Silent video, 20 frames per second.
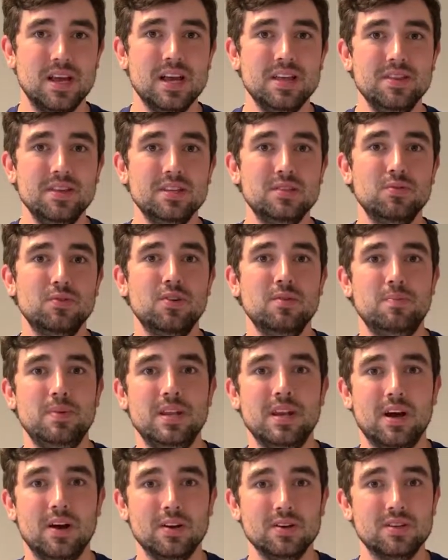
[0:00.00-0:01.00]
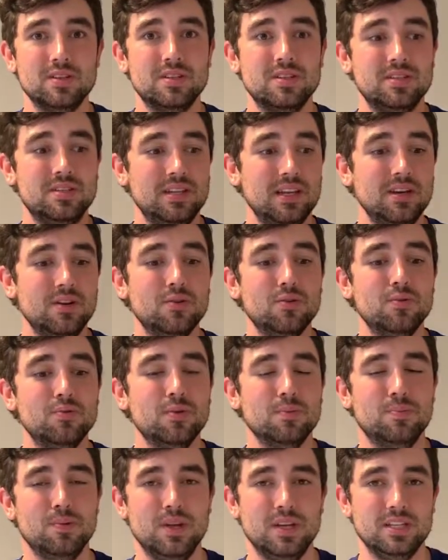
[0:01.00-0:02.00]
This would have been our single
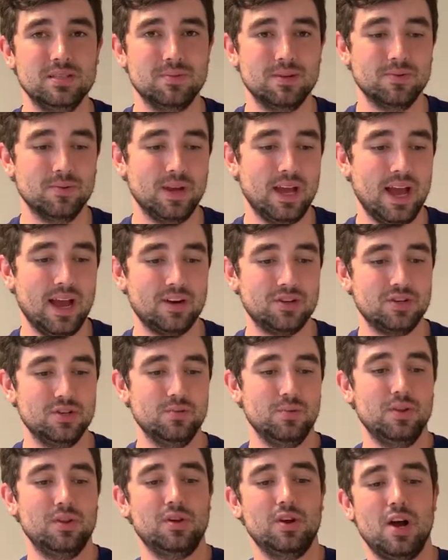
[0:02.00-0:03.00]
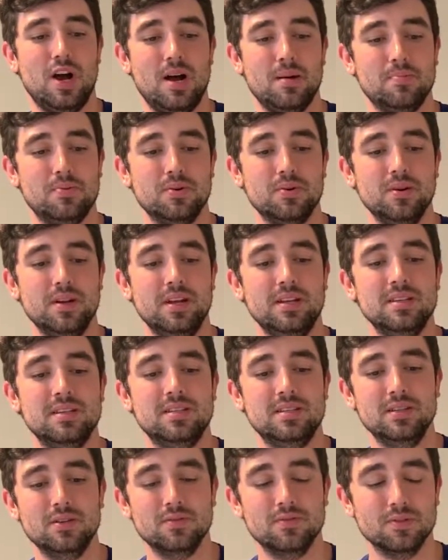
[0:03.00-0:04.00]
replacement reaction with copper and
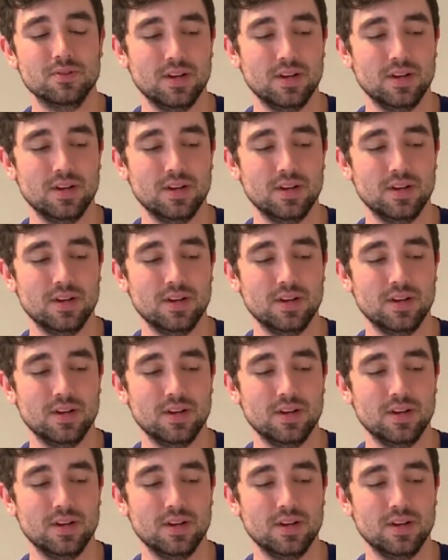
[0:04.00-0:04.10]
silver